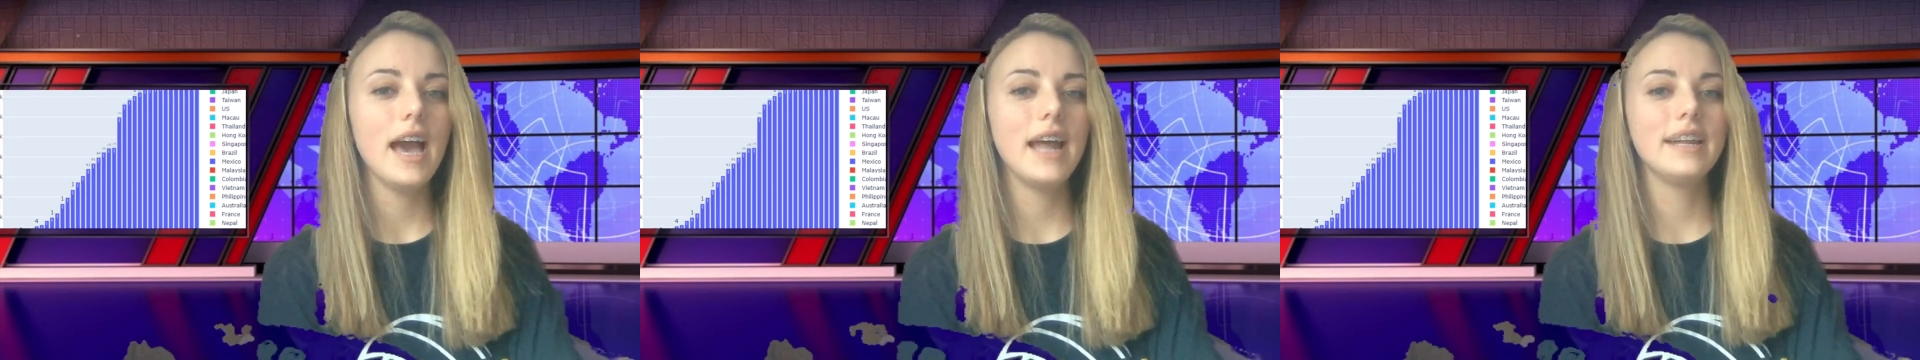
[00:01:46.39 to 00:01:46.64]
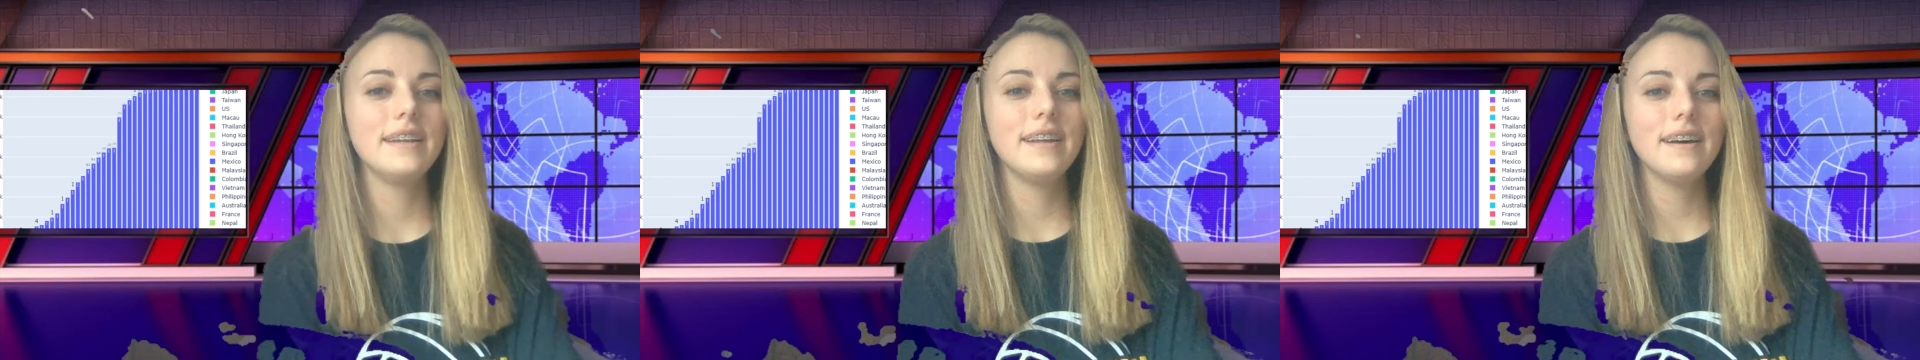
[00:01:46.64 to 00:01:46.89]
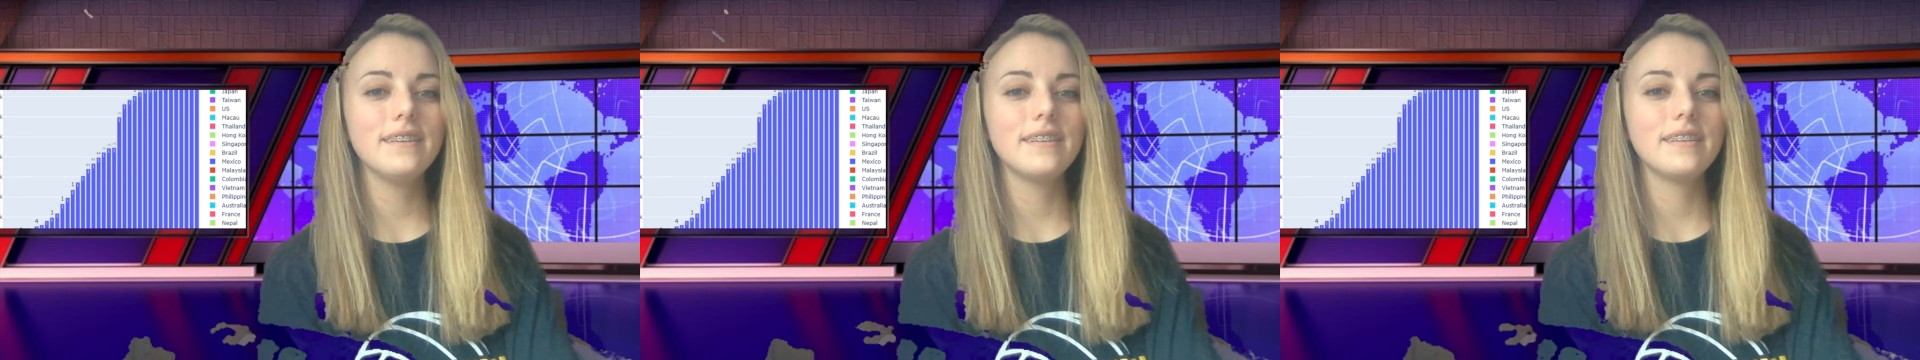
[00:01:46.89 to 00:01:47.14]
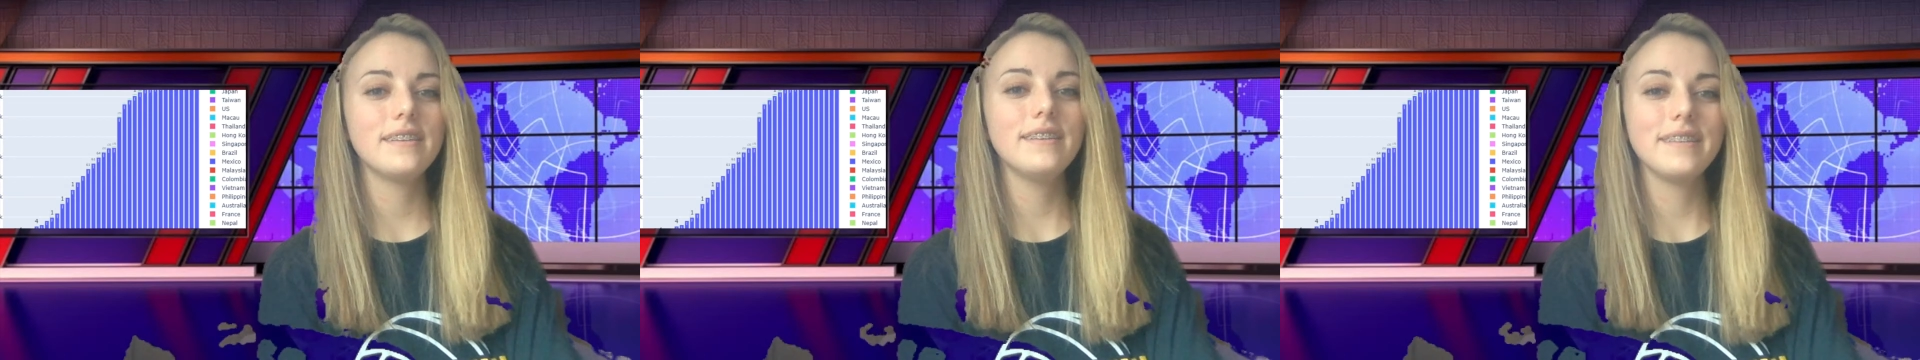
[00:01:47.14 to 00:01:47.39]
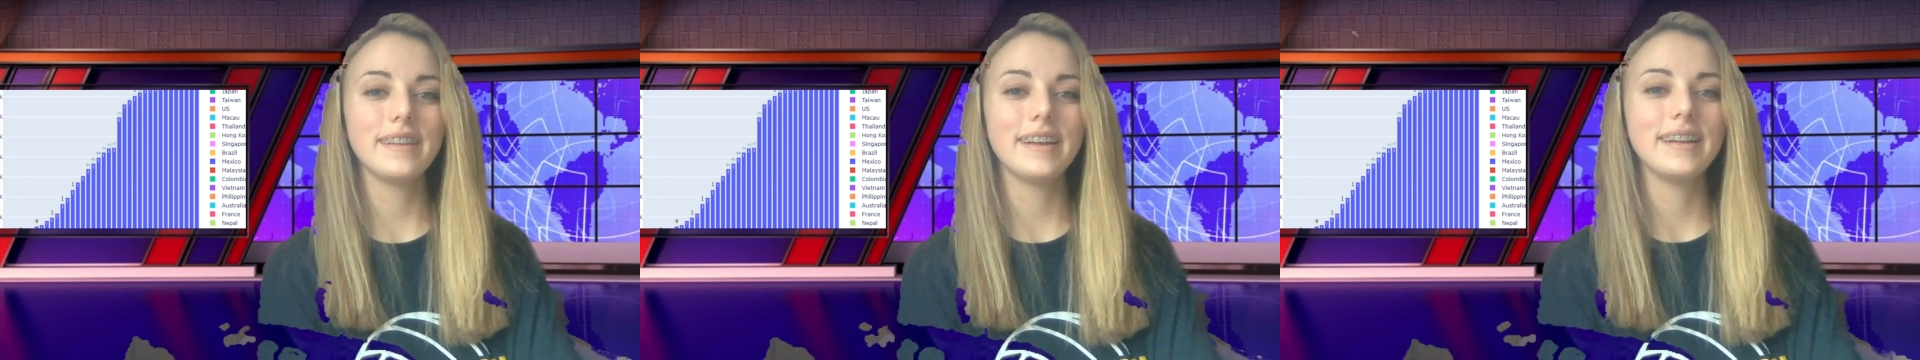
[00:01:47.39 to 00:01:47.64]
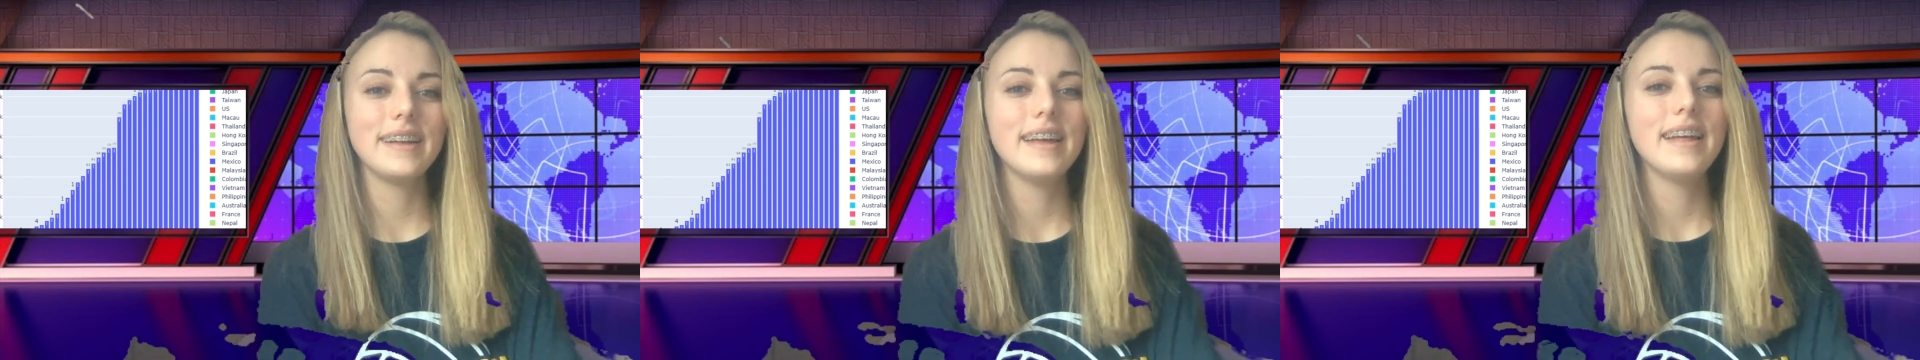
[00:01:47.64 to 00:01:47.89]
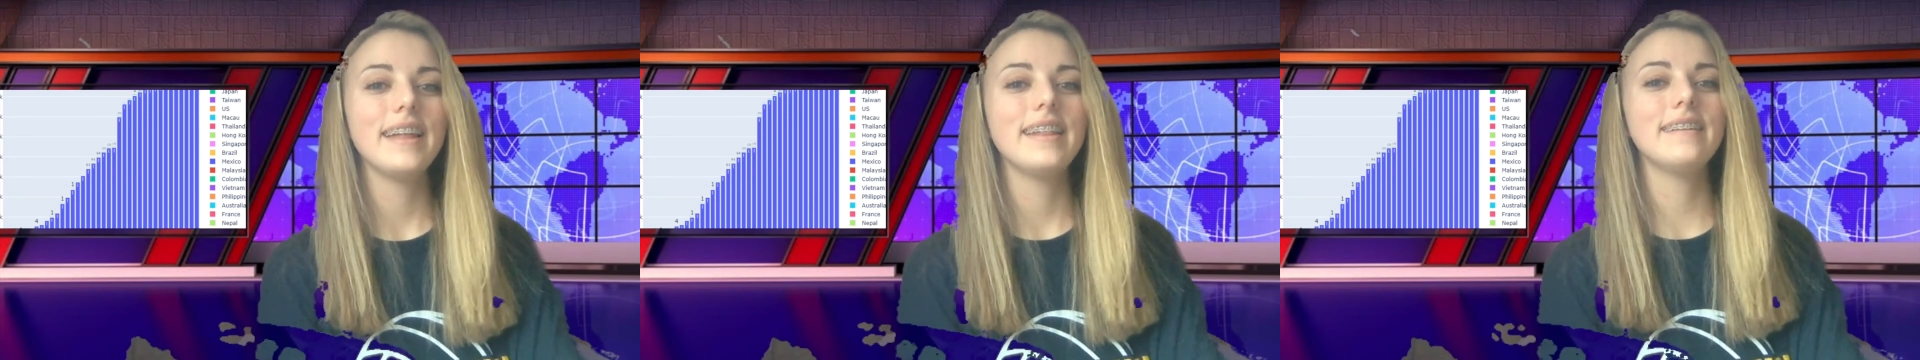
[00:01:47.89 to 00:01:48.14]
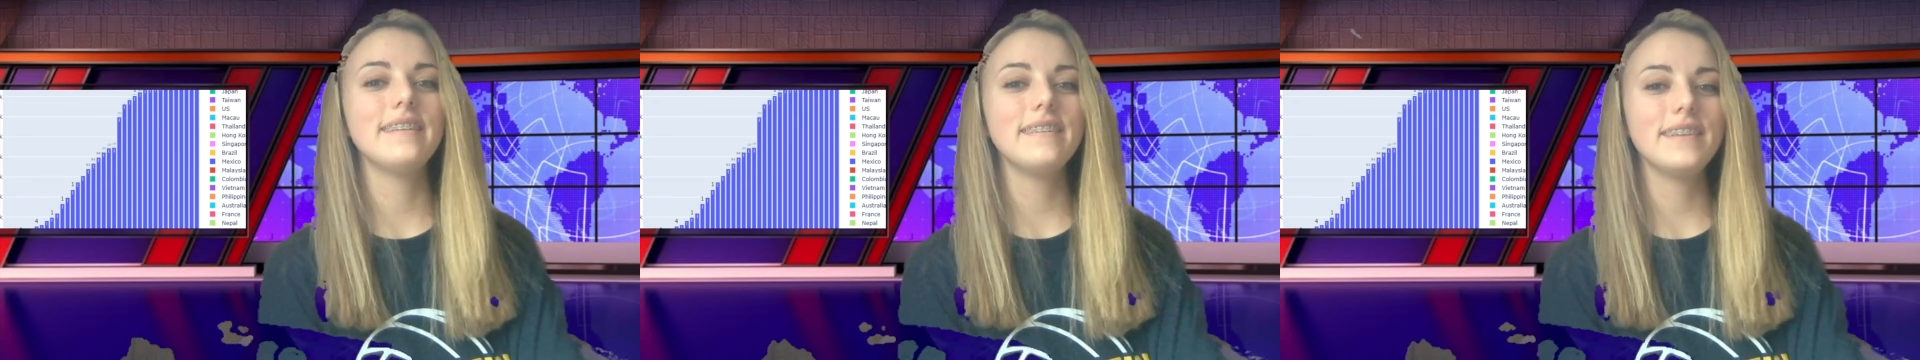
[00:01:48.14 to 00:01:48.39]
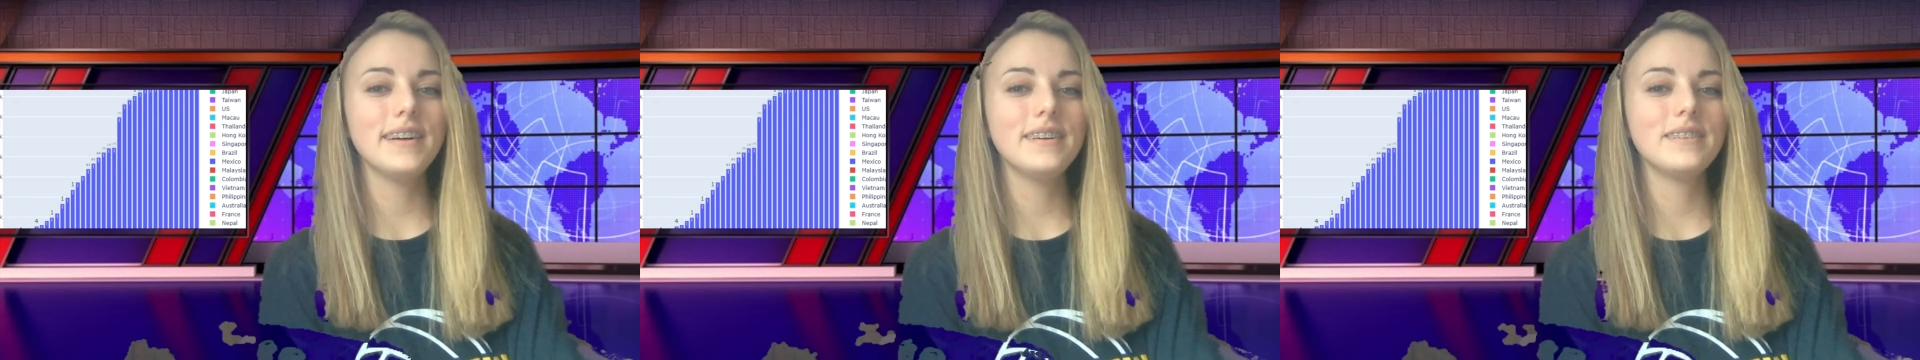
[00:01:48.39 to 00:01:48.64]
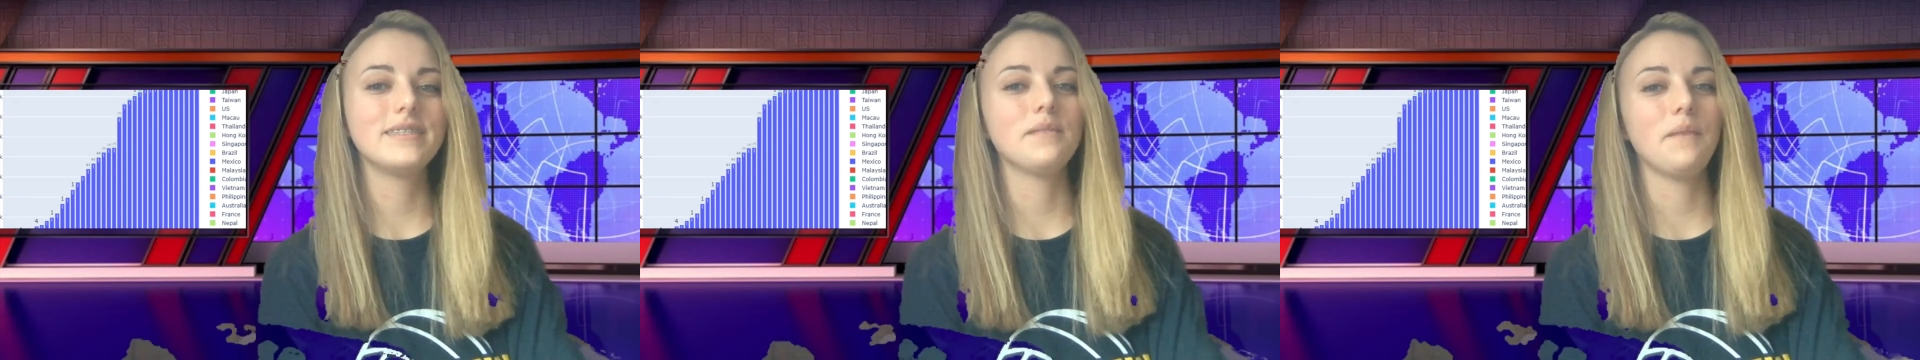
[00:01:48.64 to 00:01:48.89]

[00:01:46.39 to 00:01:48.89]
And until till then, this is your host,